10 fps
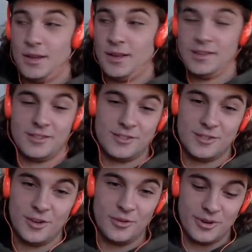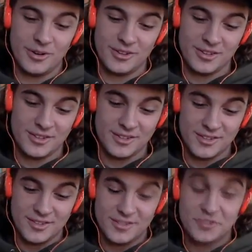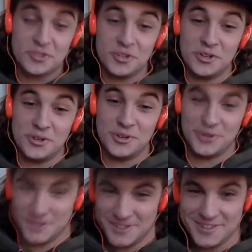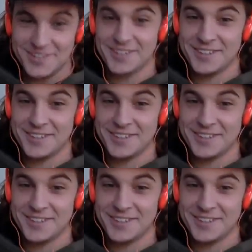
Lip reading: that's so gnarly. So gnarly.